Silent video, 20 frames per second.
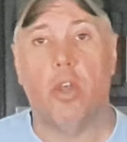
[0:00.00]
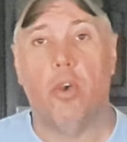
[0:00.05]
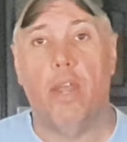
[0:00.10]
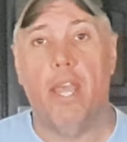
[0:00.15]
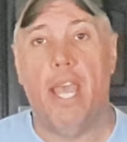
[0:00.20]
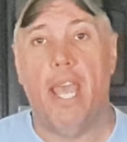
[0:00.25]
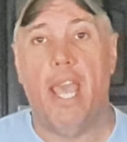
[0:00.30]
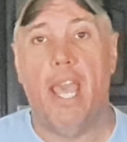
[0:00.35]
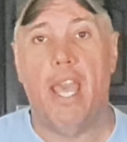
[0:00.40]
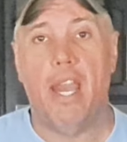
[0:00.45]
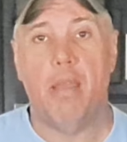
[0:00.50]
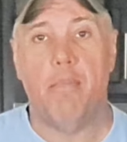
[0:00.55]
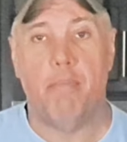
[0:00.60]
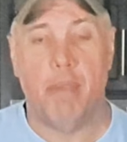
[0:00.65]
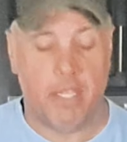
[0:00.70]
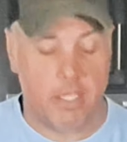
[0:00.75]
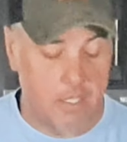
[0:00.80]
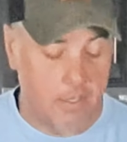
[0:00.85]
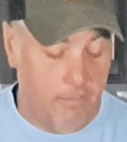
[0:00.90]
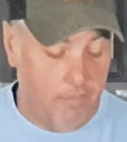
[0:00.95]
go ahead and
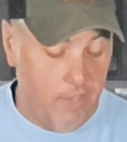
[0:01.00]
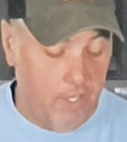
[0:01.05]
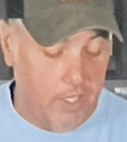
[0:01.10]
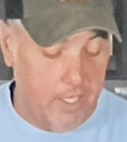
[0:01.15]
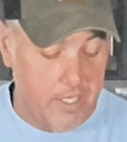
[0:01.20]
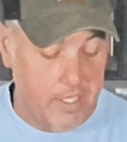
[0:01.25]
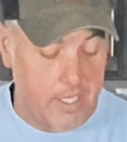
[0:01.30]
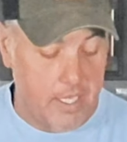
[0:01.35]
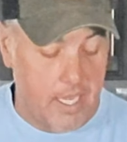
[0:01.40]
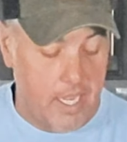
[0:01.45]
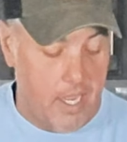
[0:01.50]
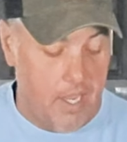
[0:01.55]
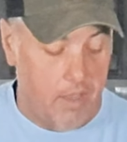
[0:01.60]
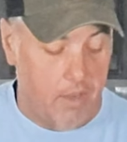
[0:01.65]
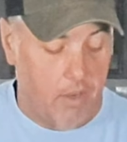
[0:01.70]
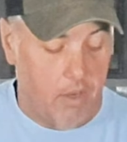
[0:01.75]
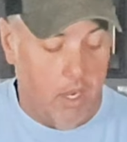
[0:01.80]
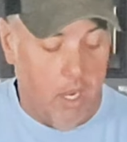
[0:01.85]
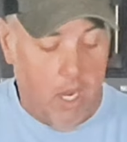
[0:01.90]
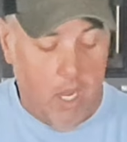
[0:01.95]
mix the filling
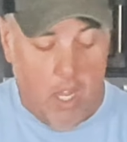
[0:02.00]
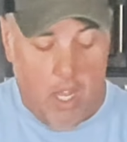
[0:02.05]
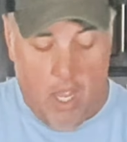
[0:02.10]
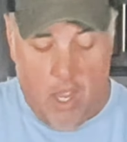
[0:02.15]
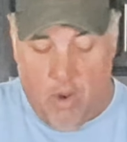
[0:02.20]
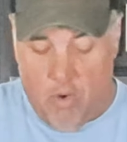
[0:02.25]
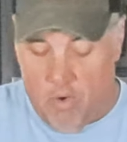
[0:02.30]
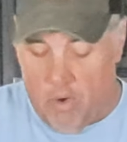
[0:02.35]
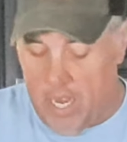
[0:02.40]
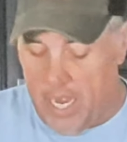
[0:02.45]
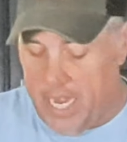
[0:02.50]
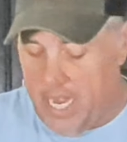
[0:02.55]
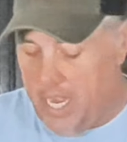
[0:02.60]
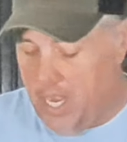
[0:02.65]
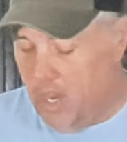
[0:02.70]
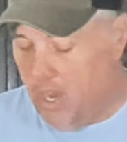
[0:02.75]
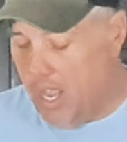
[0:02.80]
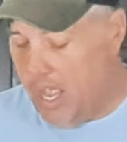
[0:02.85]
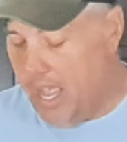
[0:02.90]
together. Right here